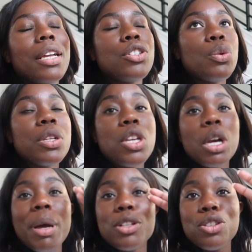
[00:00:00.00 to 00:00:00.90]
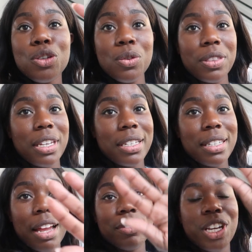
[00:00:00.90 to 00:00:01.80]
I do wanna talk about two things
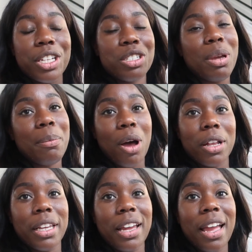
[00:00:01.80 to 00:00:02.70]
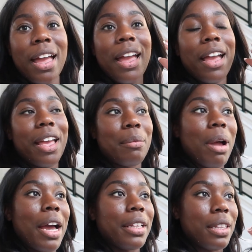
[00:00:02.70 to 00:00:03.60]
that have changed my body and
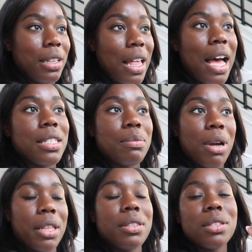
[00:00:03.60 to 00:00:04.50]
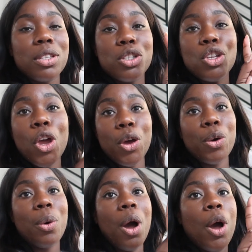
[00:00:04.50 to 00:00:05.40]
mind in the last month. The
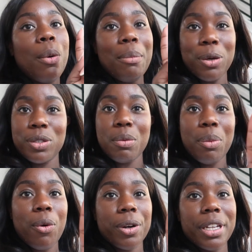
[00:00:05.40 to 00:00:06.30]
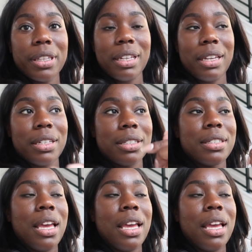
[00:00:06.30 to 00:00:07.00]
two most important things,